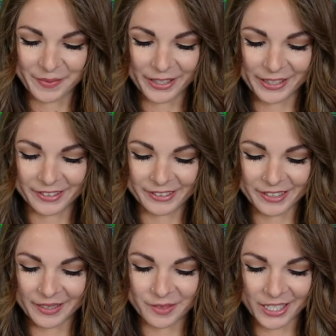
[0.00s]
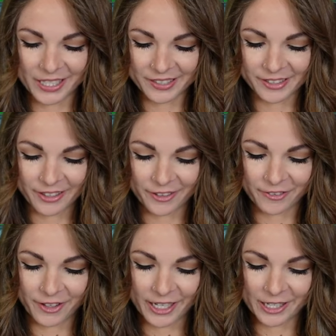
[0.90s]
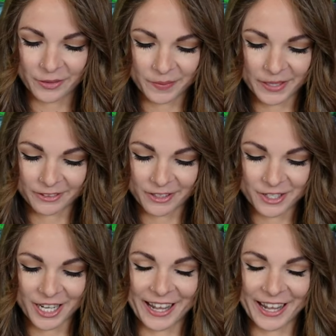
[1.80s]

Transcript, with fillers: probably looks like I'm trying to start a fire with my crochet